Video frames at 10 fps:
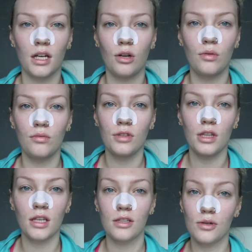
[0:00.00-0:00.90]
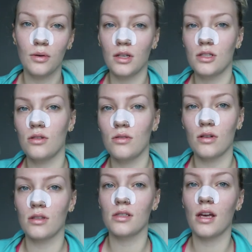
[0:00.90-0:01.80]
I don't think it's going to
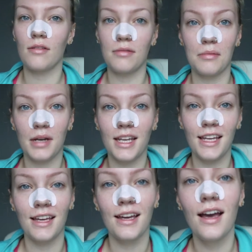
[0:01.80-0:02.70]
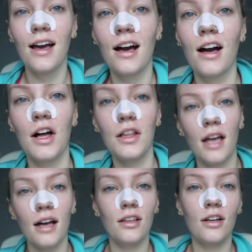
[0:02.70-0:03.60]
because I've been waiting a
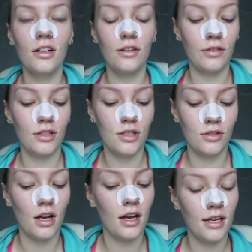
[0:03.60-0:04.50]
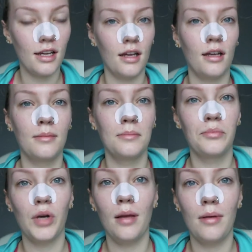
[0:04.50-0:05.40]
lot longer for it to dry. Um,
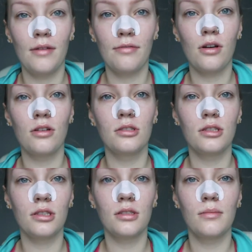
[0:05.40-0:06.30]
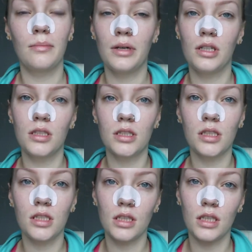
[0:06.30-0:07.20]
probably my fault, but
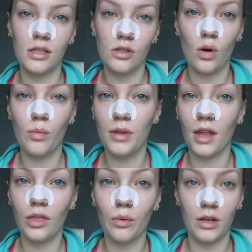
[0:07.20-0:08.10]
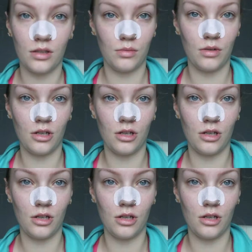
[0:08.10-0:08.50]
let's hope that the rest